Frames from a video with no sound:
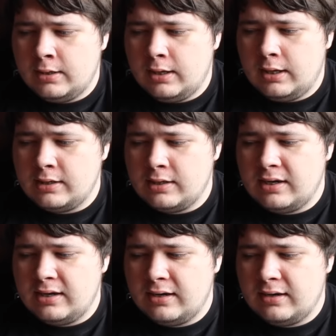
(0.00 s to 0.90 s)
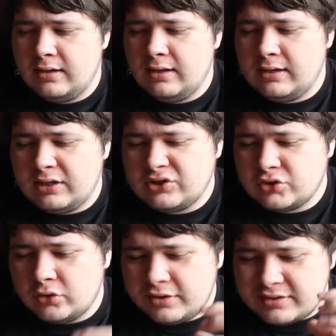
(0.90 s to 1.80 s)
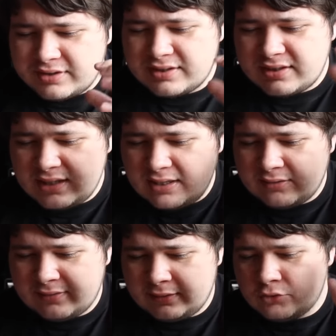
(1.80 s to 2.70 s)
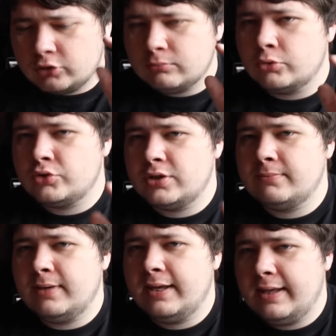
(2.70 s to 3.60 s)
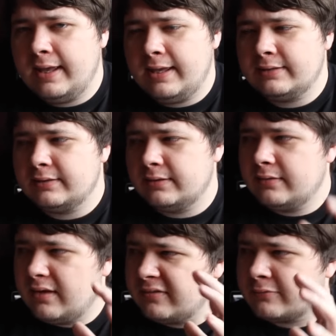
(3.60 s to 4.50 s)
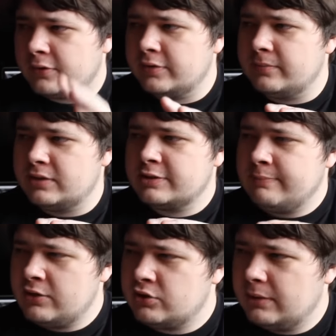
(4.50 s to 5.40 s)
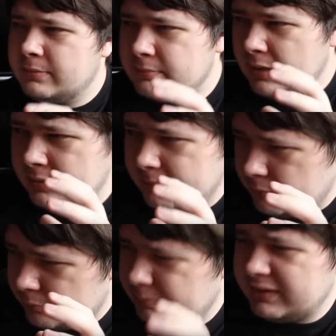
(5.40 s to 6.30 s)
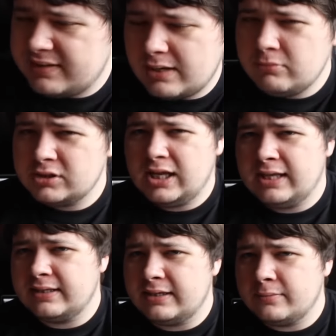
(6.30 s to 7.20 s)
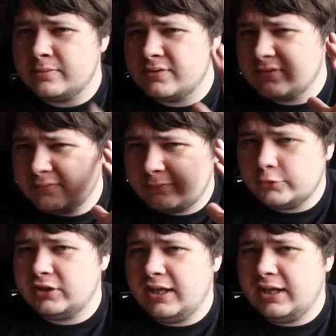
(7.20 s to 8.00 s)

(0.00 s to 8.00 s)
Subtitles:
And I started seeing things almost in my head and in front of me, especially it was. And it, by the time we landed, it was fully